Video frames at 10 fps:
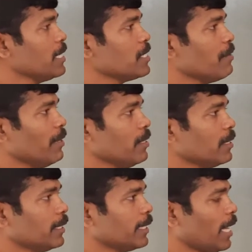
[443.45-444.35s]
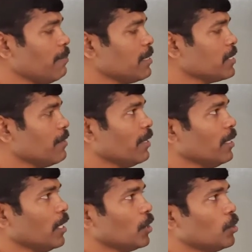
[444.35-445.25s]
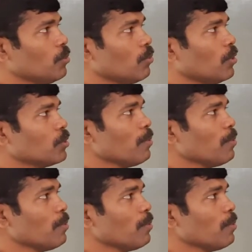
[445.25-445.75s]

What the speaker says: is given, time is given, Q.